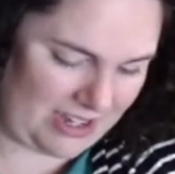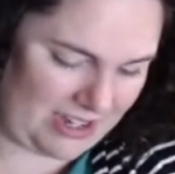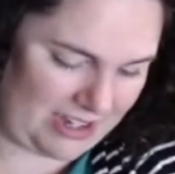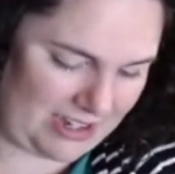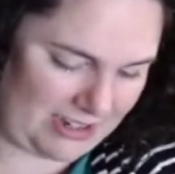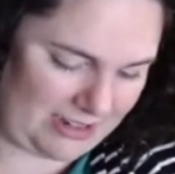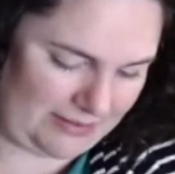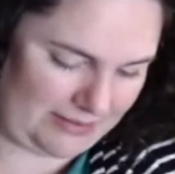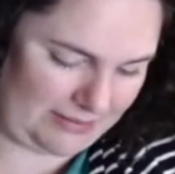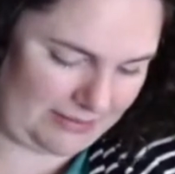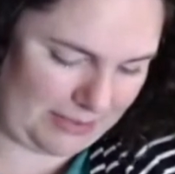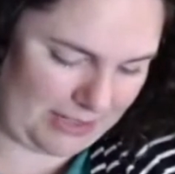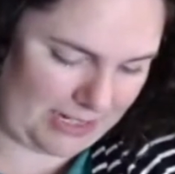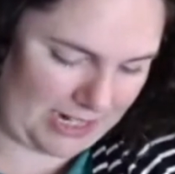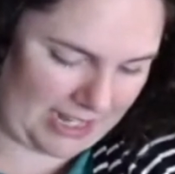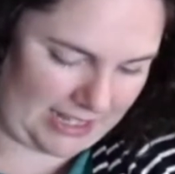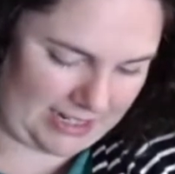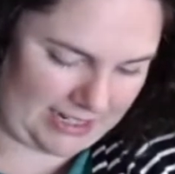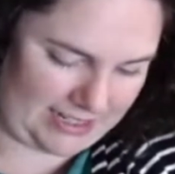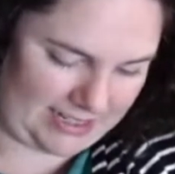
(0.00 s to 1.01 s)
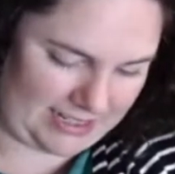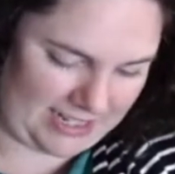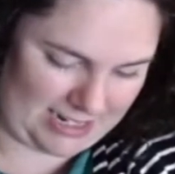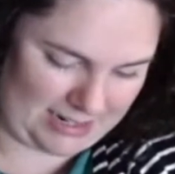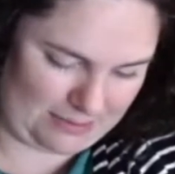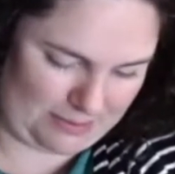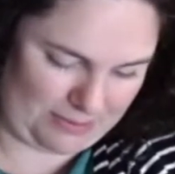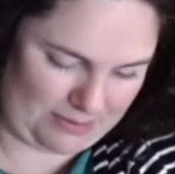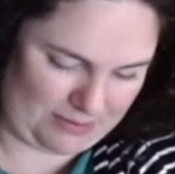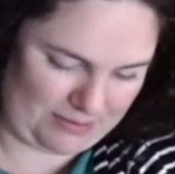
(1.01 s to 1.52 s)
um, but Alex
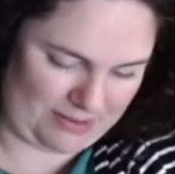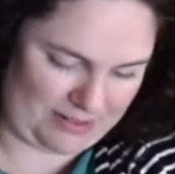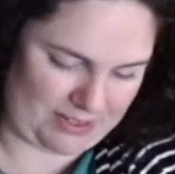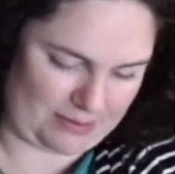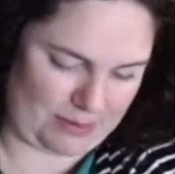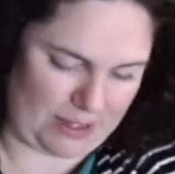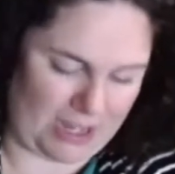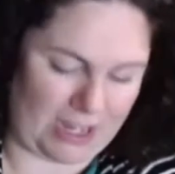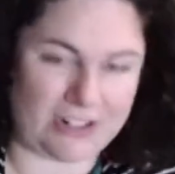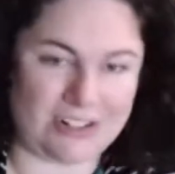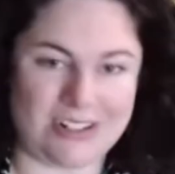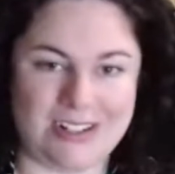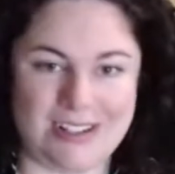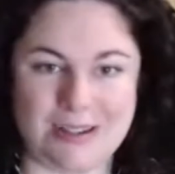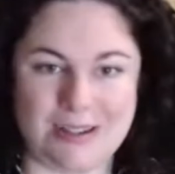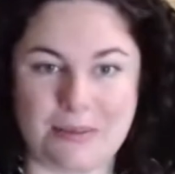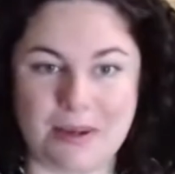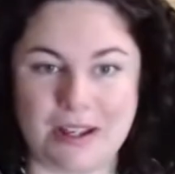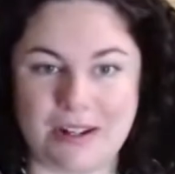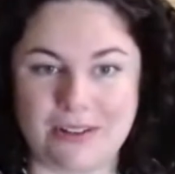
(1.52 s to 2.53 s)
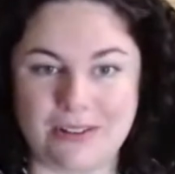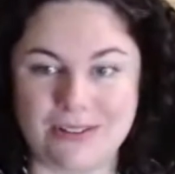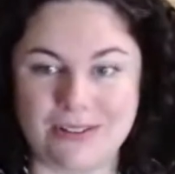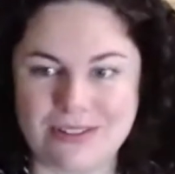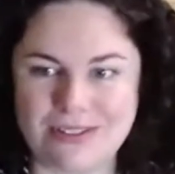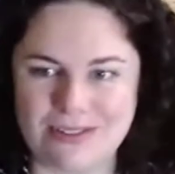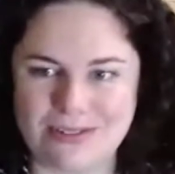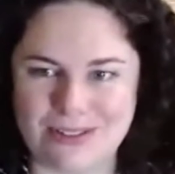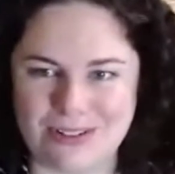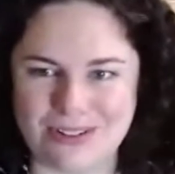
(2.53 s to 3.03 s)
like splashing in the
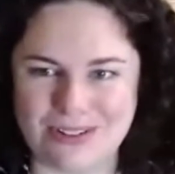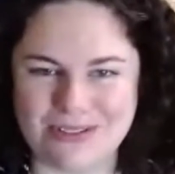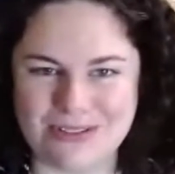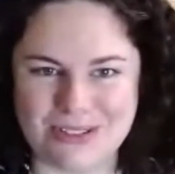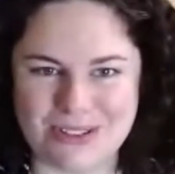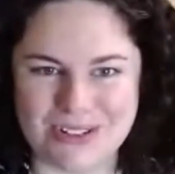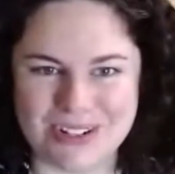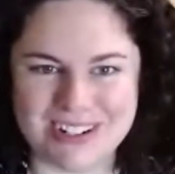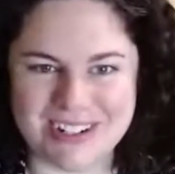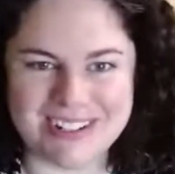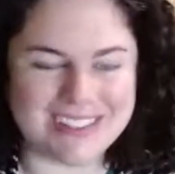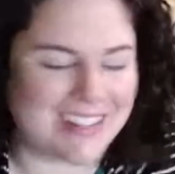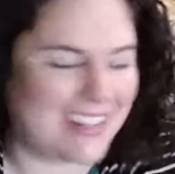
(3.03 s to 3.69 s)
puddles, you know, of course.